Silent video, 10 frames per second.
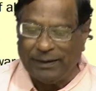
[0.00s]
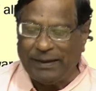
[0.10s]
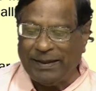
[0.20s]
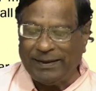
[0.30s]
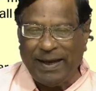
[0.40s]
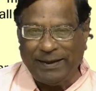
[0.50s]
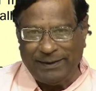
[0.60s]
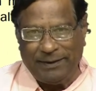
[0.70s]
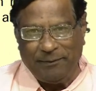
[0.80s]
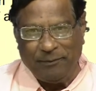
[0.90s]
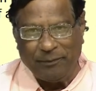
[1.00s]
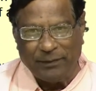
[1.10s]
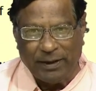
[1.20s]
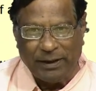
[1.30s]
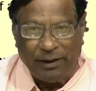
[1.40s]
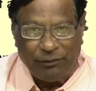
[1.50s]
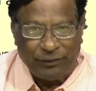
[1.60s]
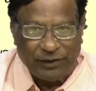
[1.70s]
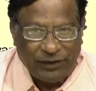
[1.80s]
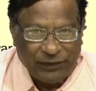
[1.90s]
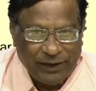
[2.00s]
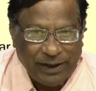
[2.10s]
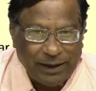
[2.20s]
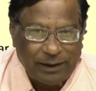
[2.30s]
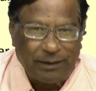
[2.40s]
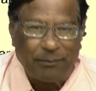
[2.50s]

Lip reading: Like that, distinct